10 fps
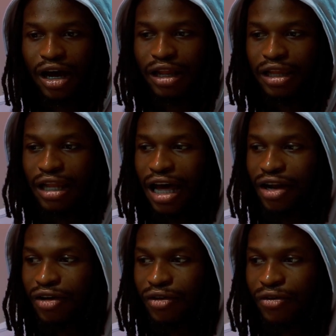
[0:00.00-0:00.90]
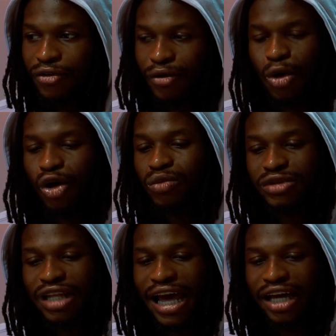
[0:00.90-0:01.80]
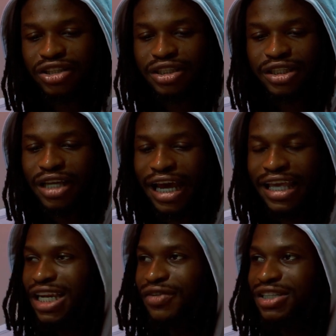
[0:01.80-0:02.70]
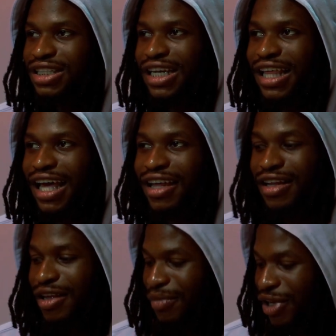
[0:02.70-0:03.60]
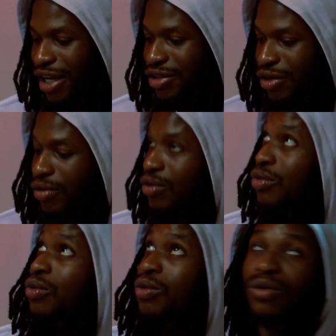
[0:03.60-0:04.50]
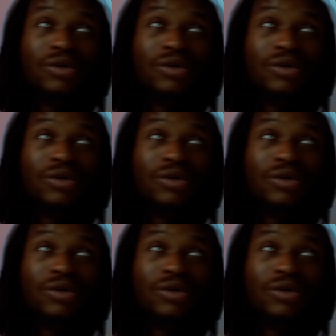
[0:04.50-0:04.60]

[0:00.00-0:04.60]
a lot of, well, actually, I can't even say that because, ooh.